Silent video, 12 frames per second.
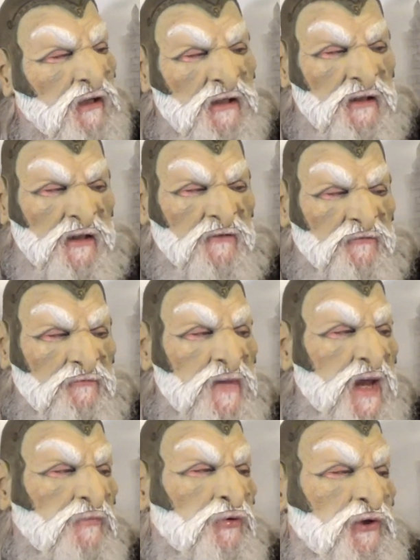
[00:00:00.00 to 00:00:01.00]
If
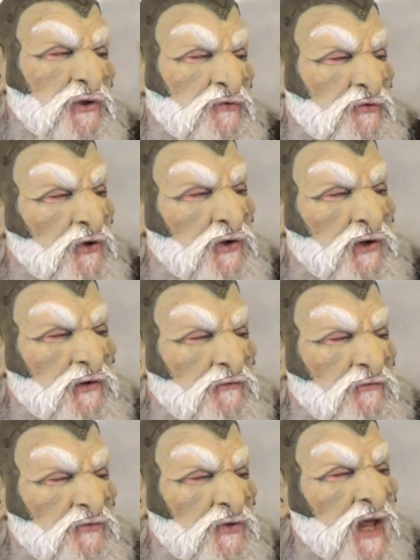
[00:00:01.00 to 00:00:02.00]
memory
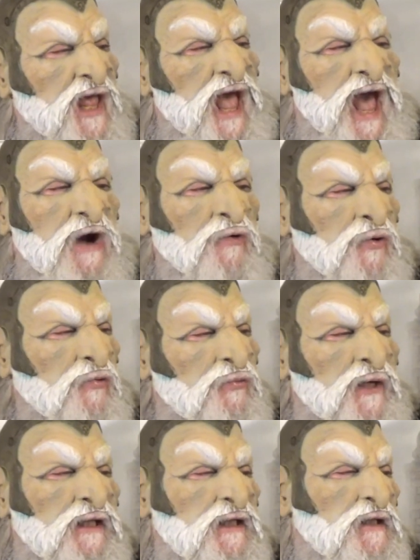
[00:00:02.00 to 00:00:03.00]
serves, our
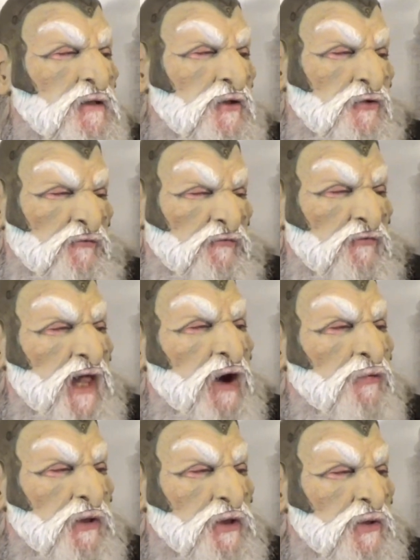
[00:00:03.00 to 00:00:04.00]
radiant little
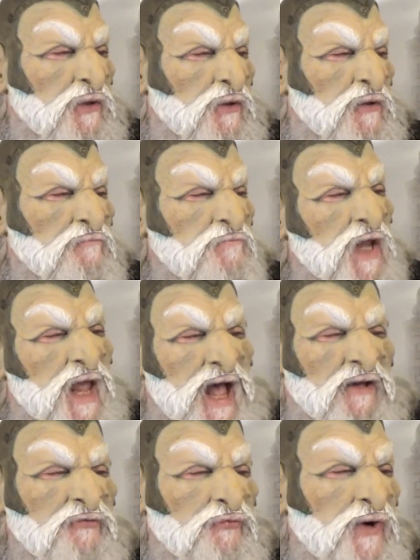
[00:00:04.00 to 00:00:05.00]
flower girl
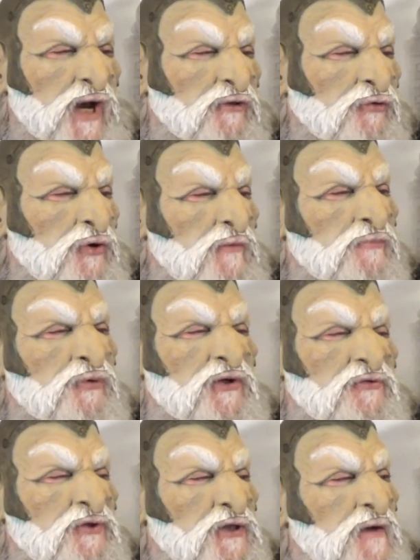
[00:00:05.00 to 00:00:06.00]
has rather a
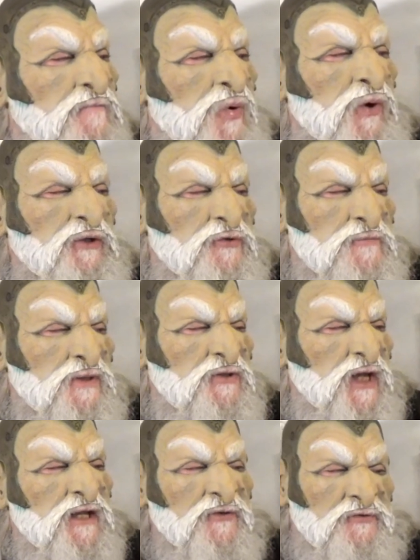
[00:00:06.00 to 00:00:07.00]
pressing appointment
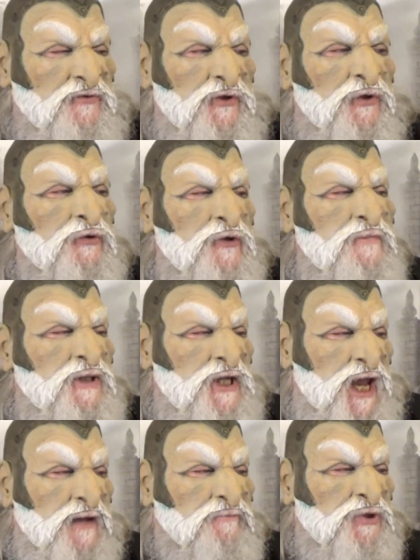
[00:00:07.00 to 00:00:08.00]
still to be
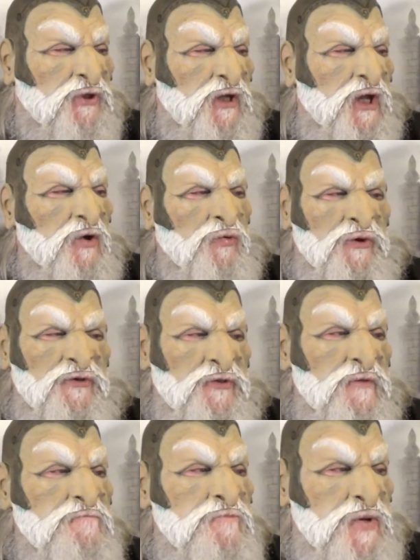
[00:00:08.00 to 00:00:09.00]
kept with
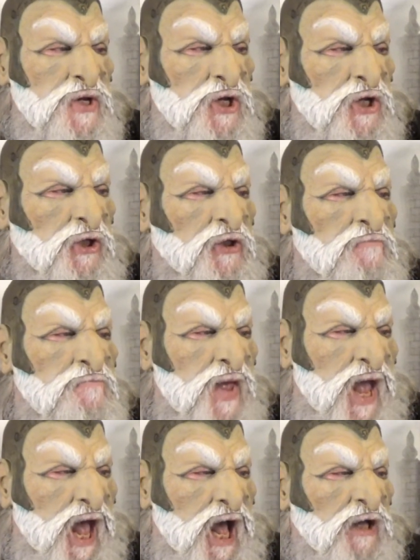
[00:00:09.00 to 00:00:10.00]
the big
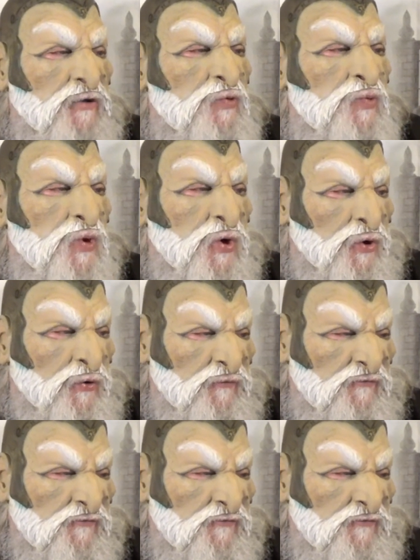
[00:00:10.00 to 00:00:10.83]
bad wolf.